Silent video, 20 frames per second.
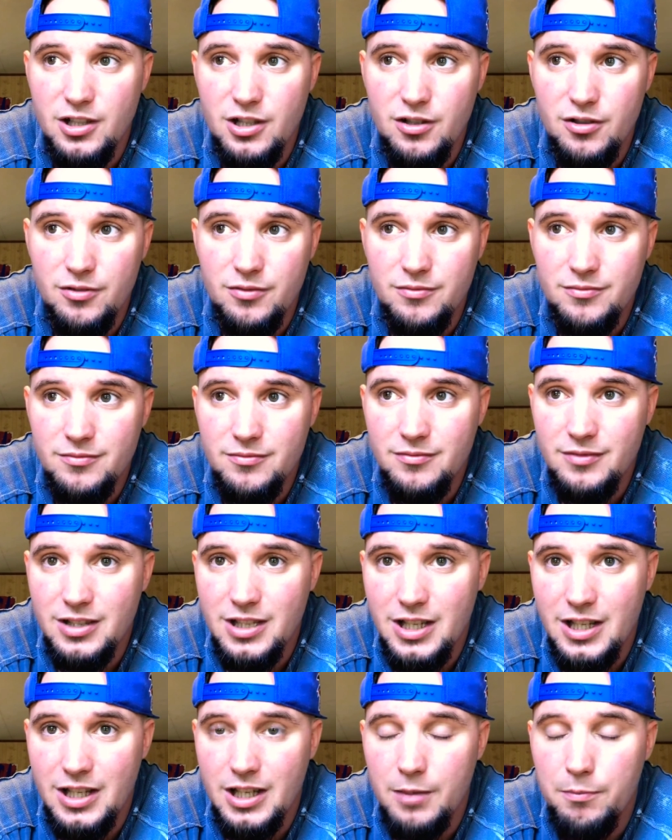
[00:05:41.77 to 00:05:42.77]
know,
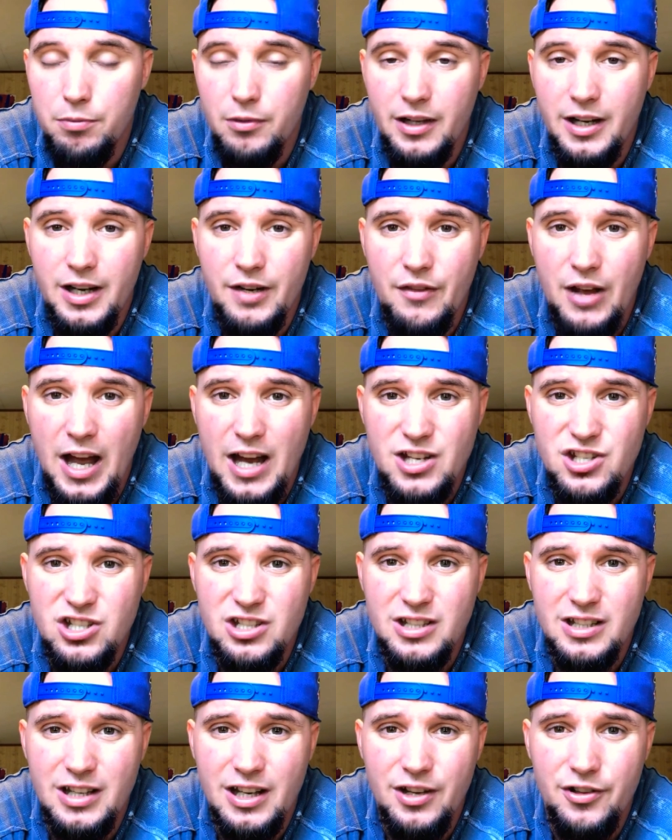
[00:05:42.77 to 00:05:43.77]
getting a plan of
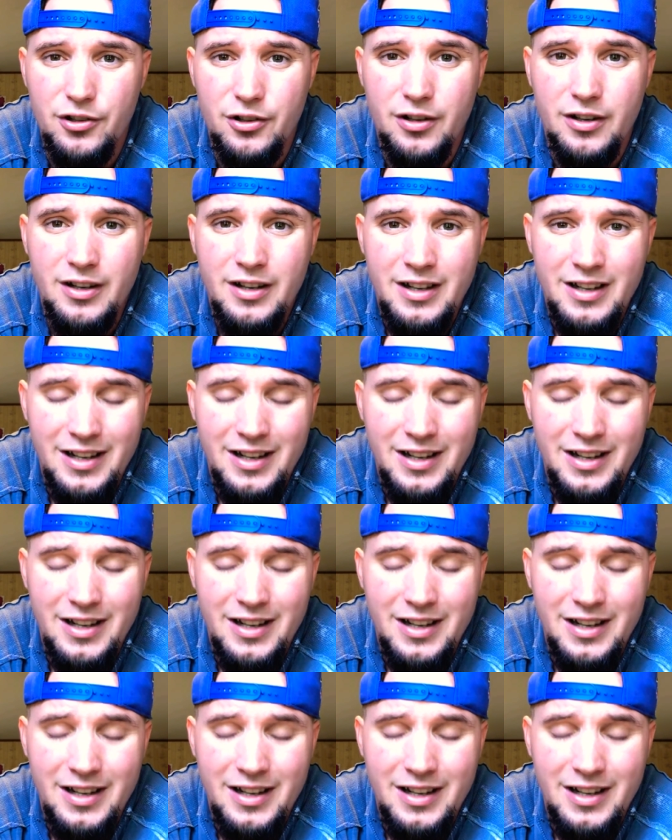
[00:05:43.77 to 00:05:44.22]
action together.